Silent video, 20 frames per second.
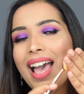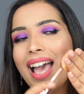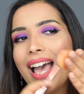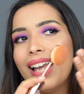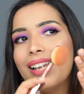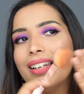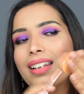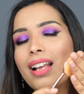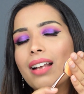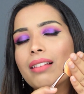
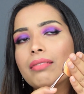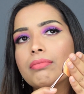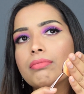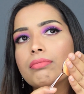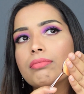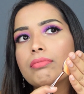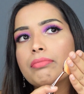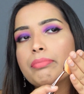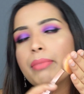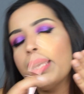and
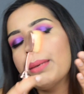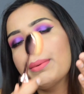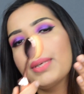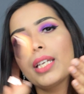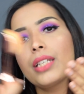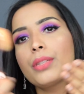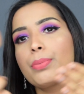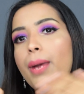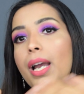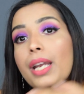
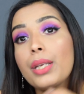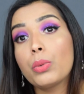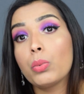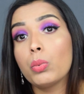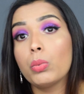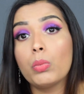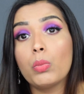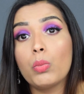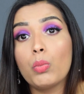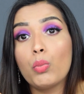maybe it
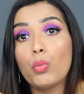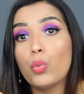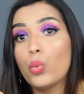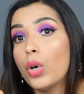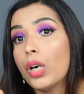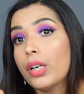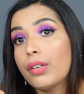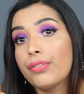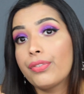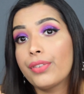might
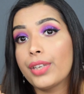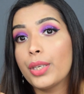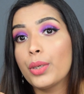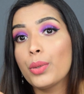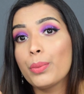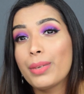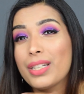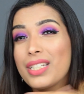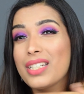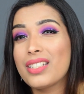work for
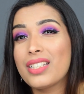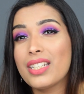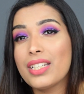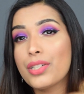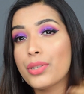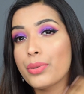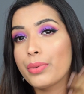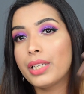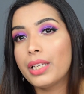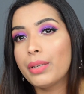you, but it
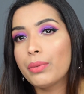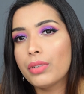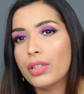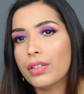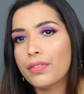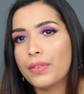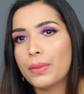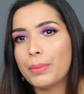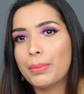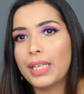didn't really
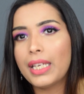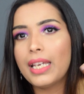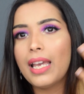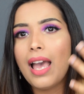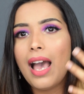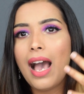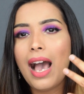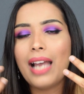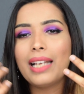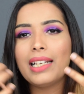work for me.
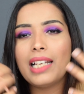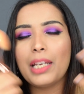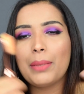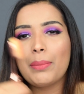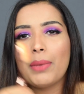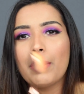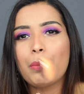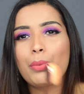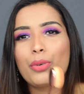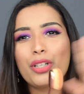I like
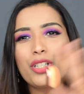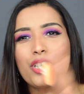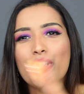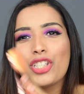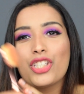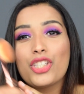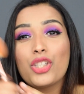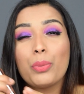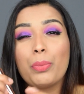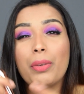my
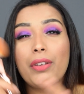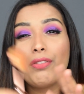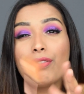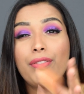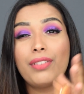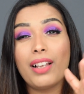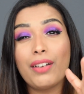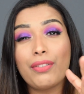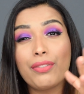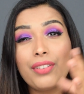brushes to be
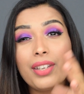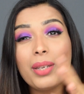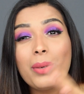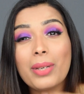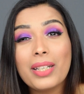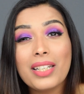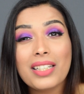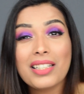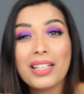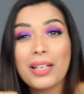fluffy
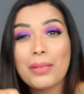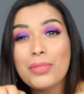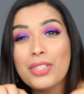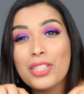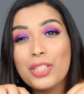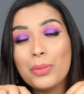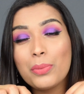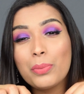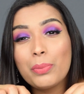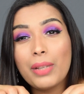when it comes
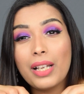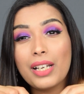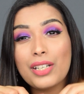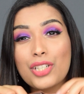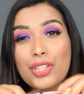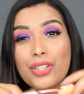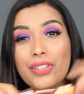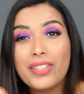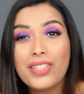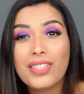to
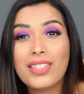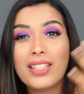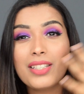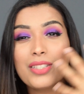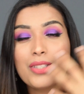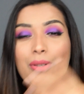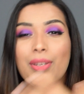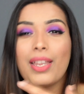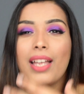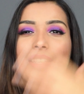blushes,
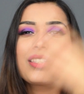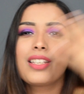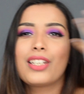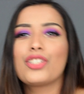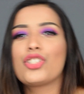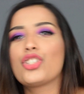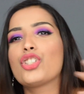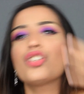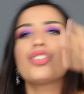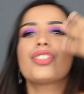so that
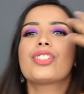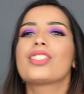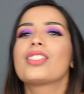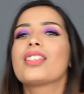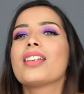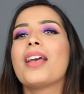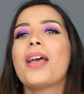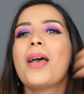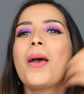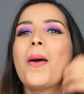they just